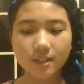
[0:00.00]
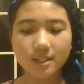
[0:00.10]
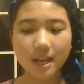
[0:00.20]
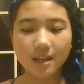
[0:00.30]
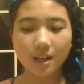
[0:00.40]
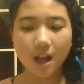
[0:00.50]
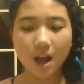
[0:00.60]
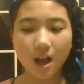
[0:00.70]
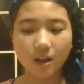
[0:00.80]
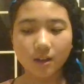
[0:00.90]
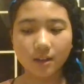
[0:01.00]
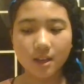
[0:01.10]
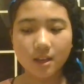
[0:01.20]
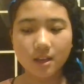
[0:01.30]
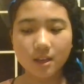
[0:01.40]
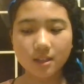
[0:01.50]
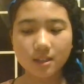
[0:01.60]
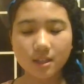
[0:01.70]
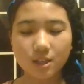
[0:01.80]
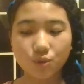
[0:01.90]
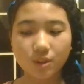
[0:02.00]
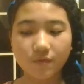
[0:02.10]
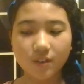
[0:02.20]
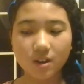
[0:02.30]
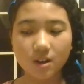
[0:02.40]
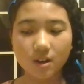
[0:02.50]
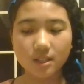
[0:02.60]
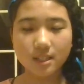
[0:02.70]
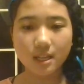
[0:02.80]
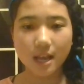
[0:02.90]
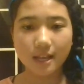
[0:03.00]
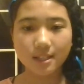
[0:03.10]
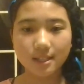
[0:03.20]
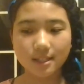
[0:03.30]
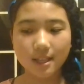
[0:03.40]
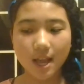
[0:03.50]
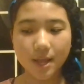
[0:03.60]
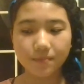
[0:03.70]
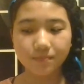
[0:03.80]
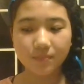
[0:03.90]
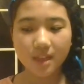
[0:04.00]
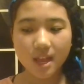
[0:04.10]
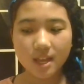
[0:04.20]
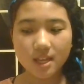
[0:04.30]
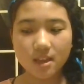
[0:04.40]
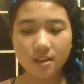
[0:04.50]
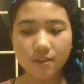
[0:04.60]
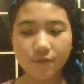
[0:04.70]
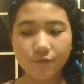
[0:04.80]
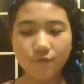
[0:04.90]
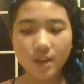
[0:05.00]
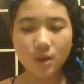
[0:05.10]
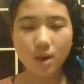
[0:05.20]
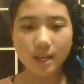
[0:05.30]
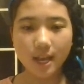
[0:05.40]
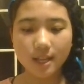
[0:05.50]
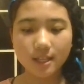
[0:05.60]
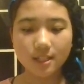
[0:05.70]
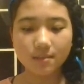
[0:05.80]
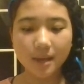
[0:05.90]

that long in the universe like the Sun. If VY Canis